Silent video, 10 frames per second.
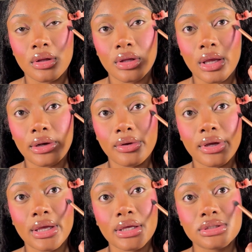inner
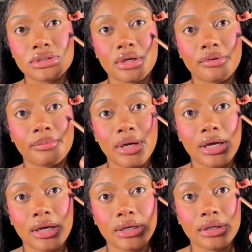edge of
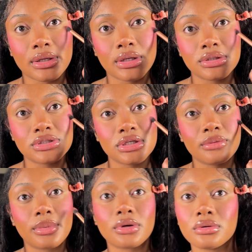my
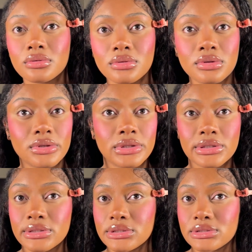cheekbone
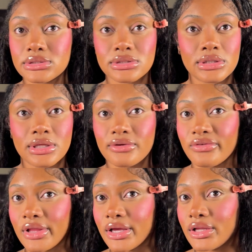to give
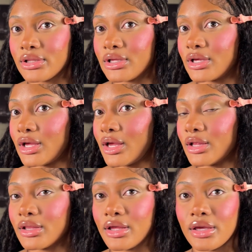like a little
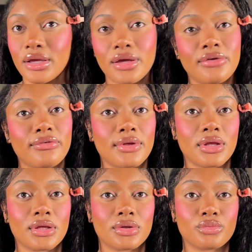highlight effect.